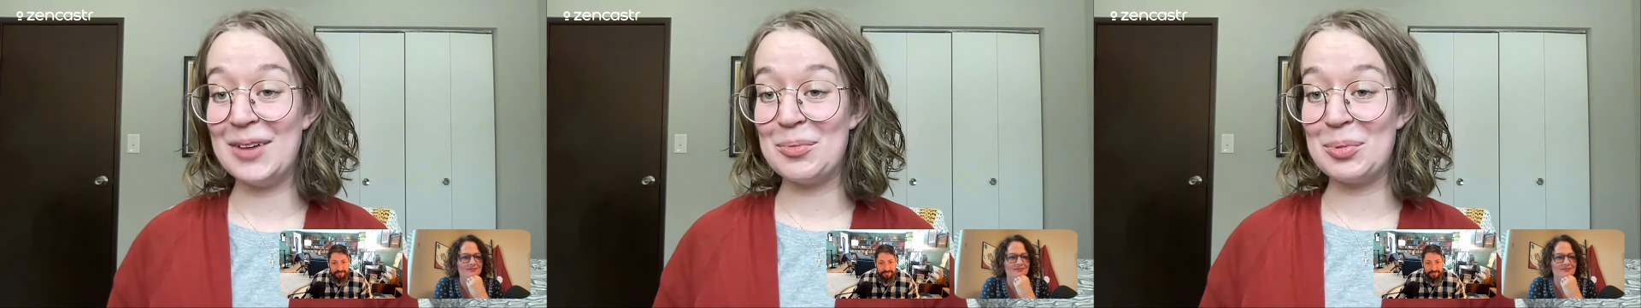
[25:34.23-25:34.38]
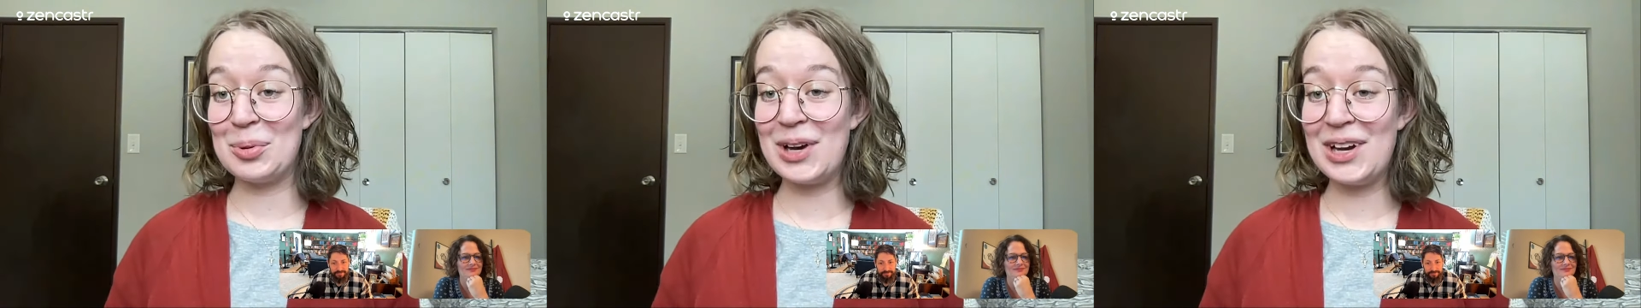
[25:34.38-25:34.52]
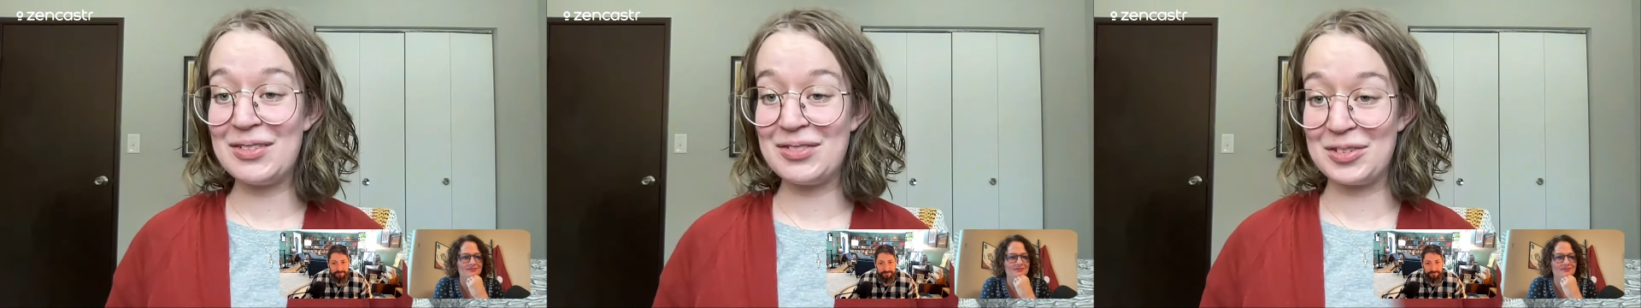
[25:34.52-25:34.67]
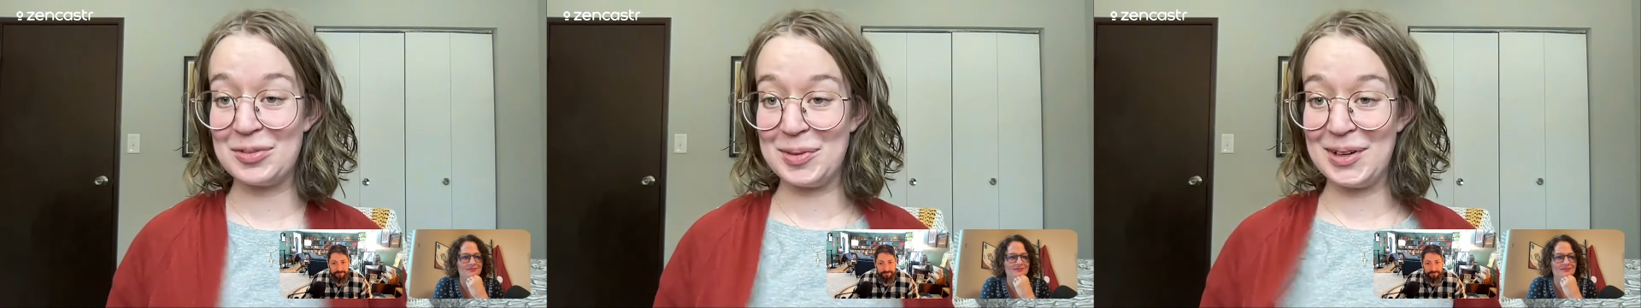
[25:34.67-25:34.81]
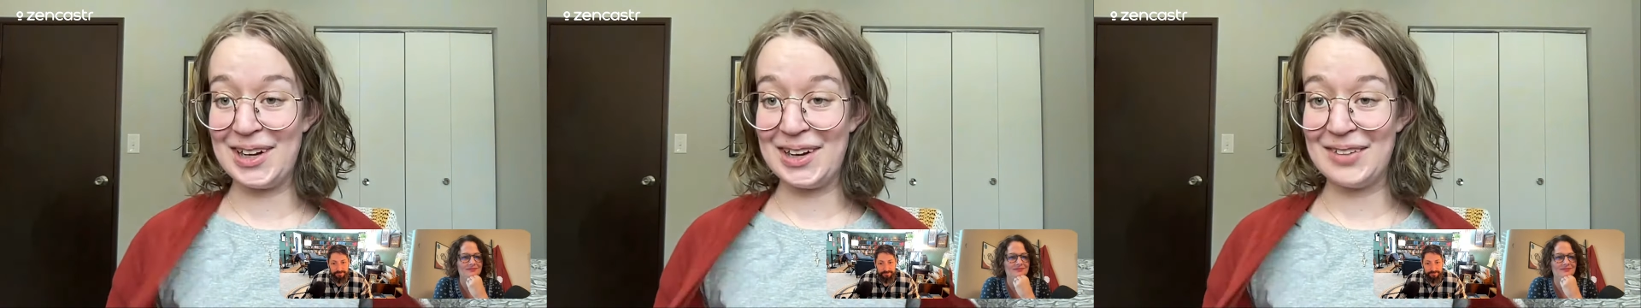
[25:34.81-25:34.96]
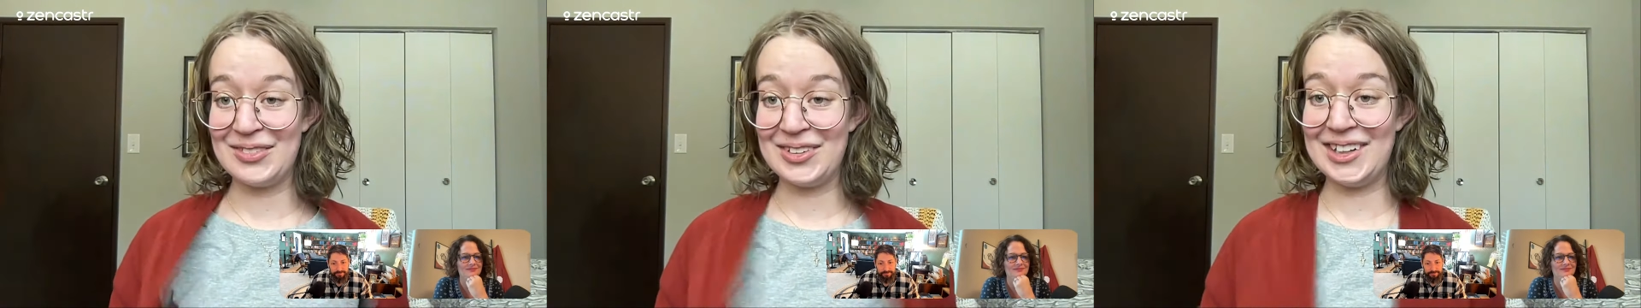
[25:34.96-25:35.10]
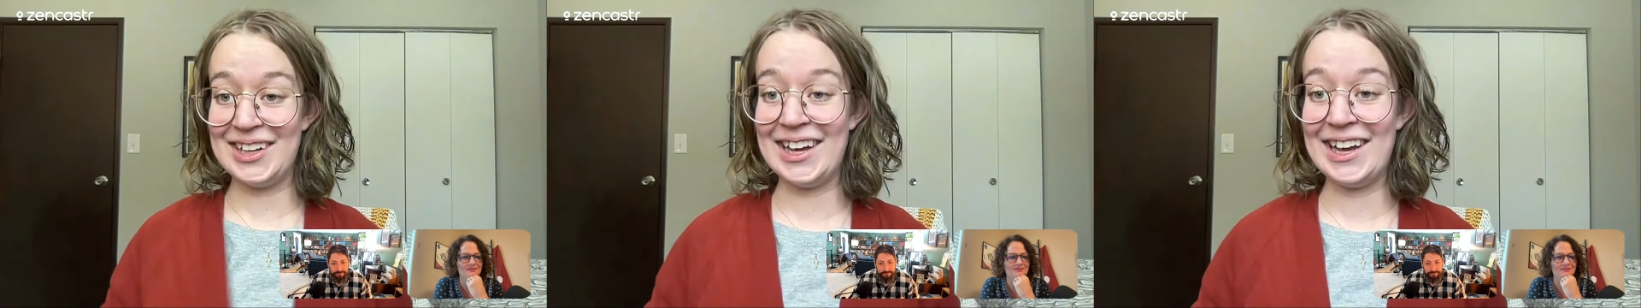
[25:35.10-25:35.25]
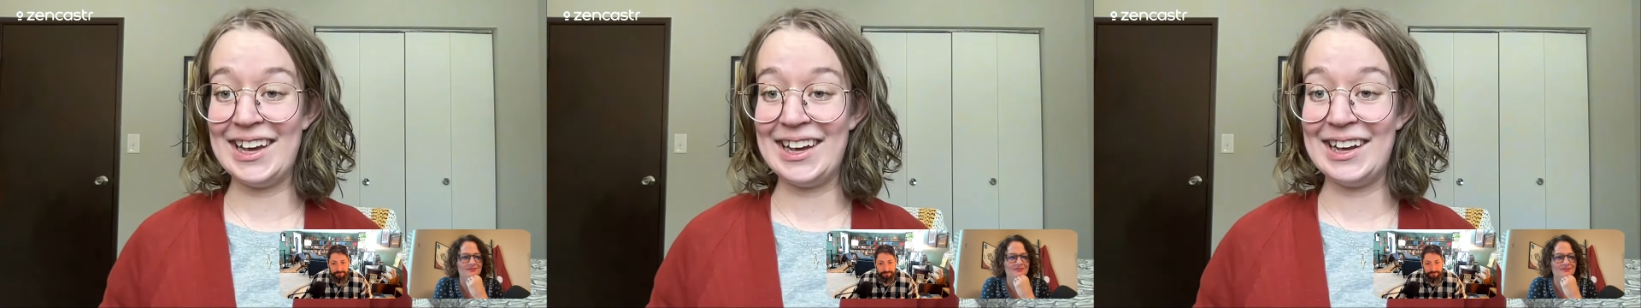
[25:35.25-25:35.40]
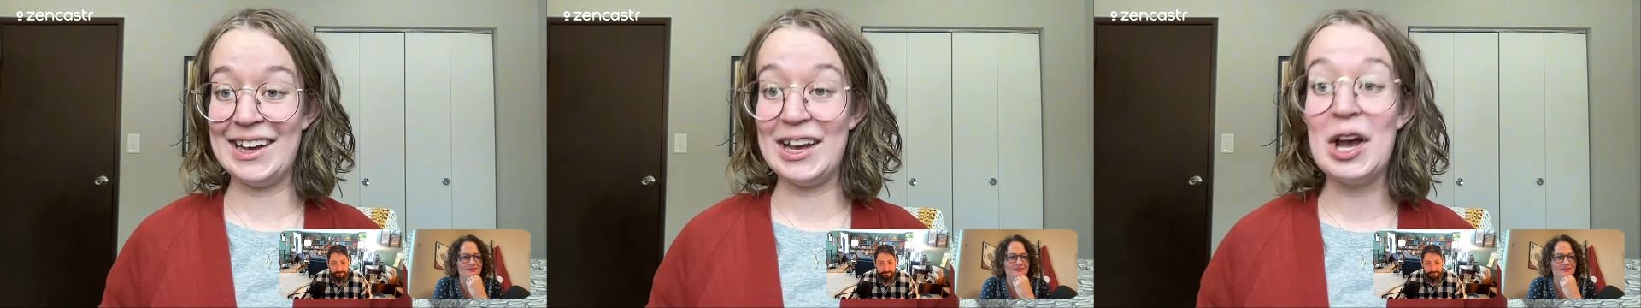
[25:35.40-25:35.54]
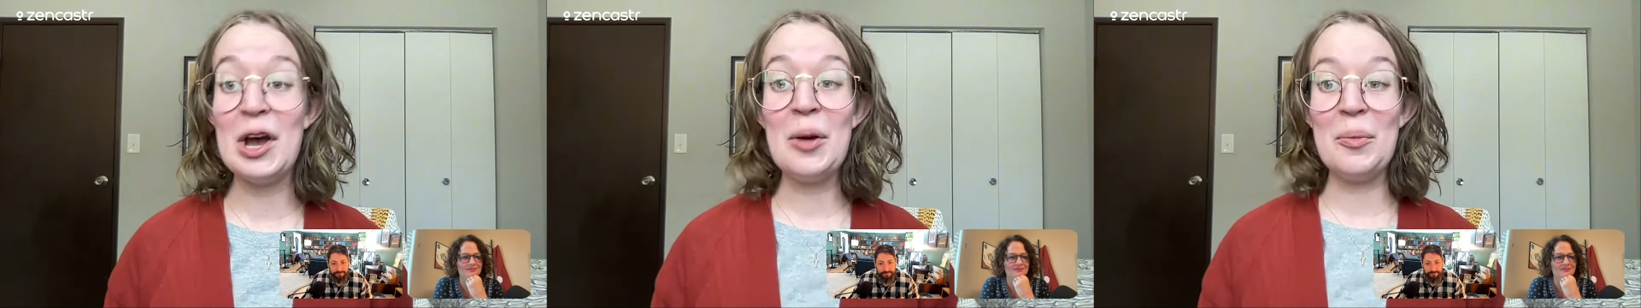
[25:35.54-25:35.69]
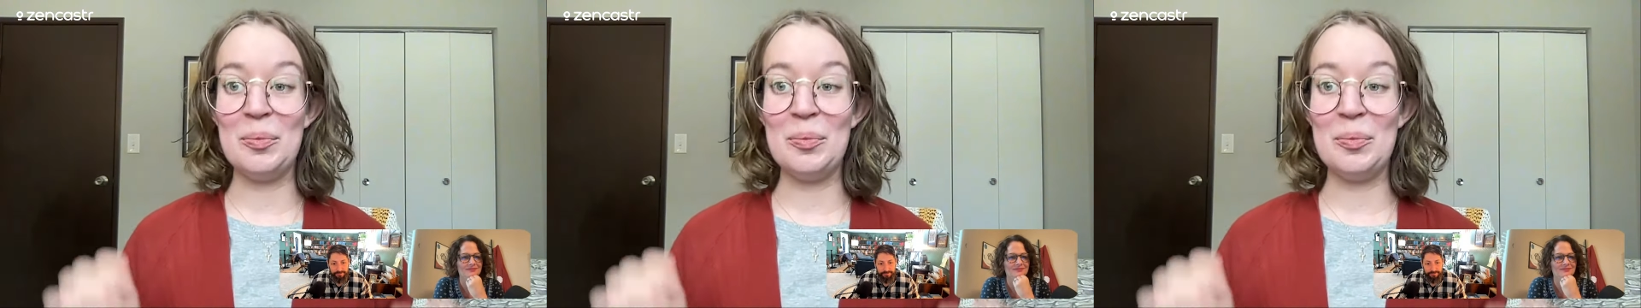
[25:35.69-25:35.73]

and pray for me every day